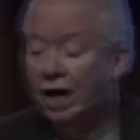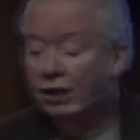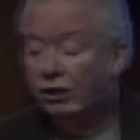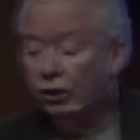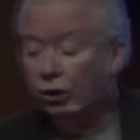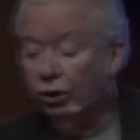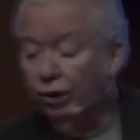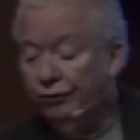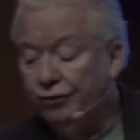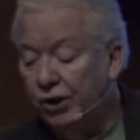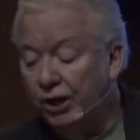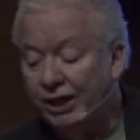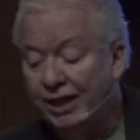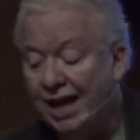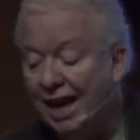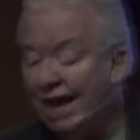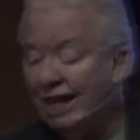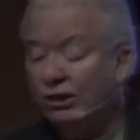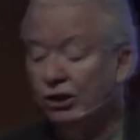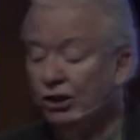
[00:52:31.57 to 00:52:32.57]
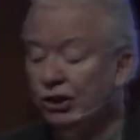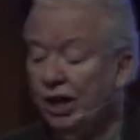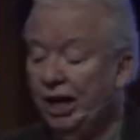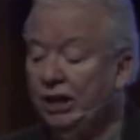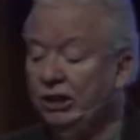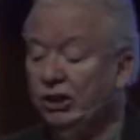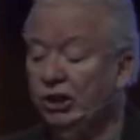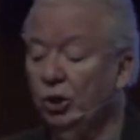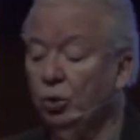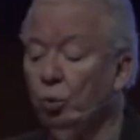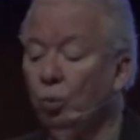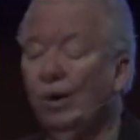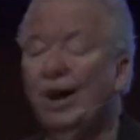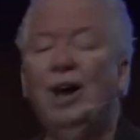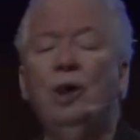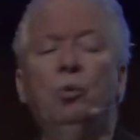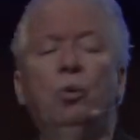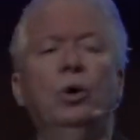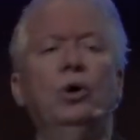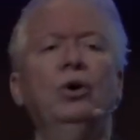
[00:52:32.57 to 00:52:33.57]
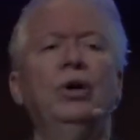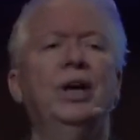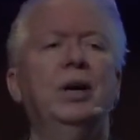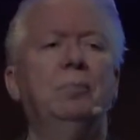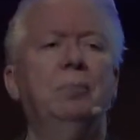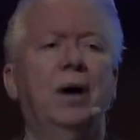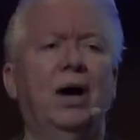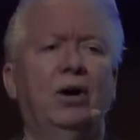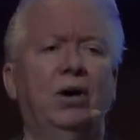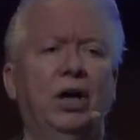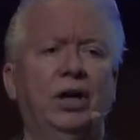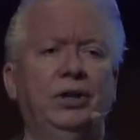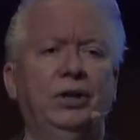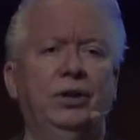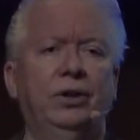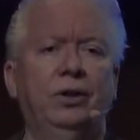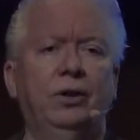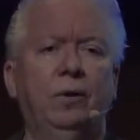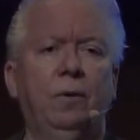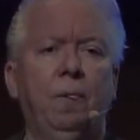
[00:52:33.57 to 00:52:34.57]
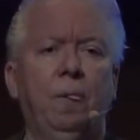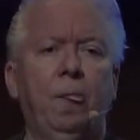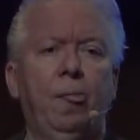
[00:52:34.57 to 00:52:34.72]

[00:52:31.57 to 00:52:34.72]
So if you can't change it, why worry about